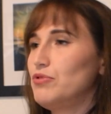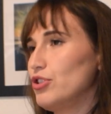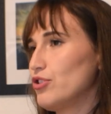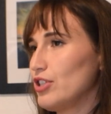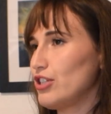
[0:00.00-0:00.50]

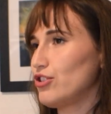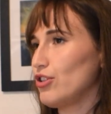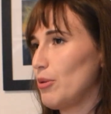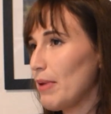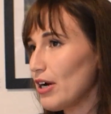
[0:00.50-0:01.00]
your
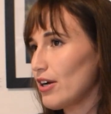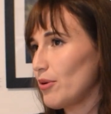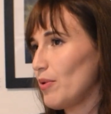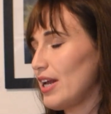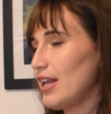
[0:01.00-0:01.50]
traditional
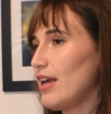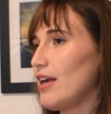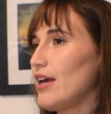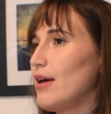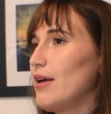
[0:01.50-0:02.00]
American
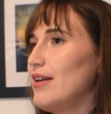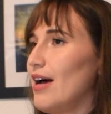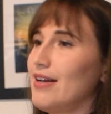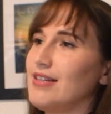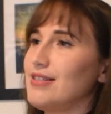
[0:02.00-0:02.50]
wedding,
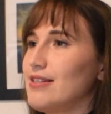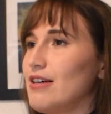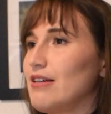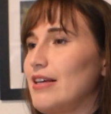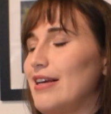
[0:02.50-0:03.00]
not
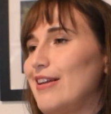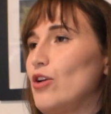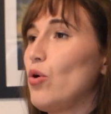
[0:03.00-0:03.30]
necessarily any